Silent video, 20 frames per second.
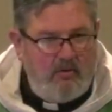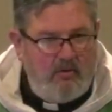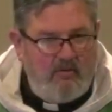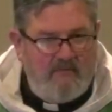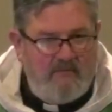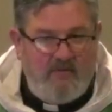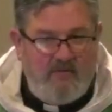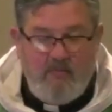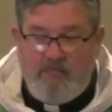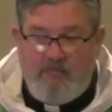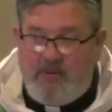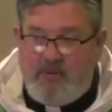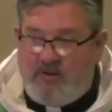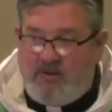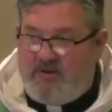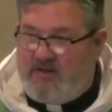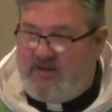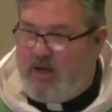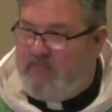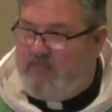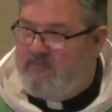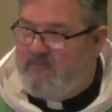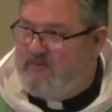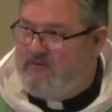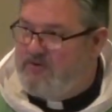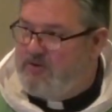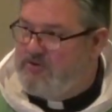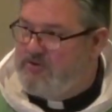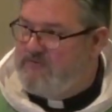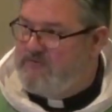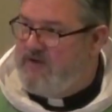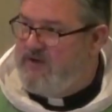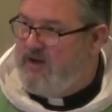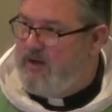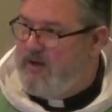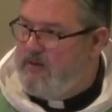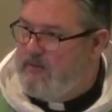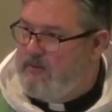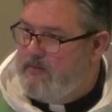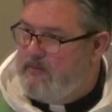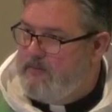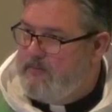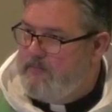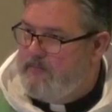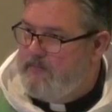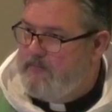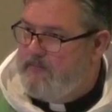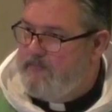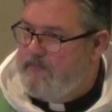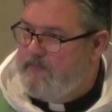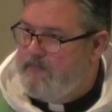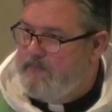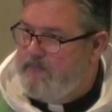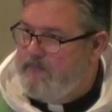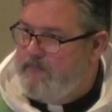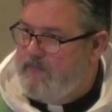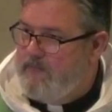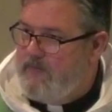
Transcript: for the building up of the church of God. Amen.